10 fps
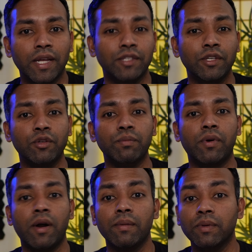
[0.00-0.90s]
As you can
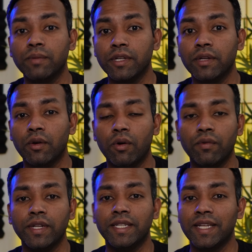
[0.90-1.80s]
probably
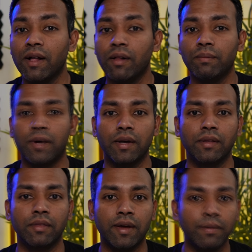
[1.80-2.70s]
already tell by
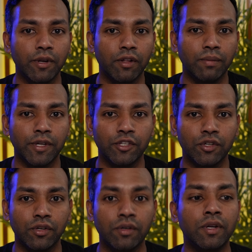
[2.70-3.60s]
the thumbnail
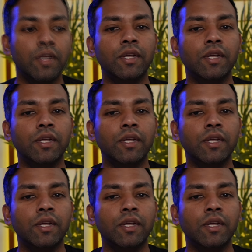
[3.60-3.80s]
picture,